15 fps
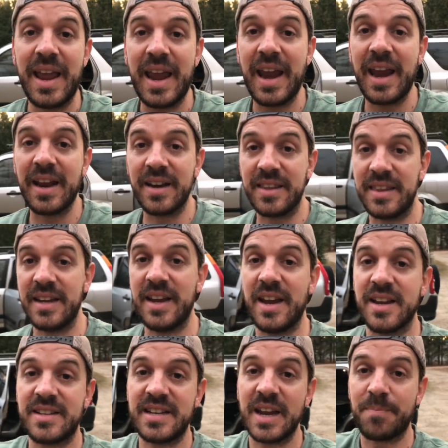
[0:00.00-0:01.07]
and the
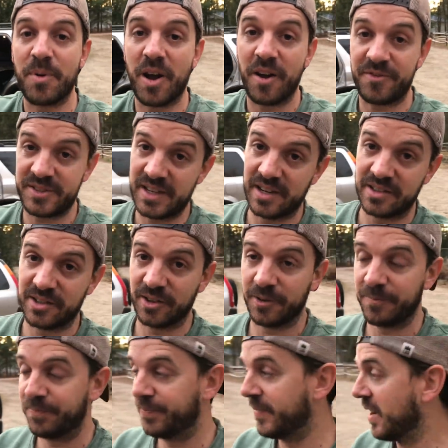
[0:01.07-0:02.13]
tip off sensor.
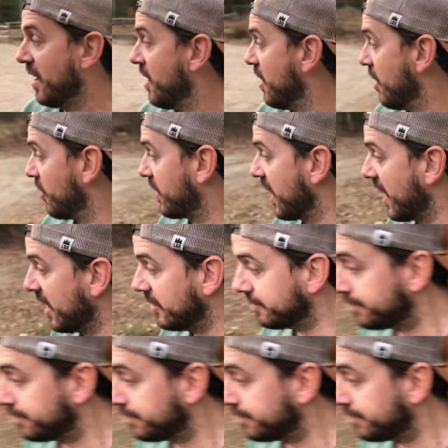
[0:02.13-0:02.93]
Okay?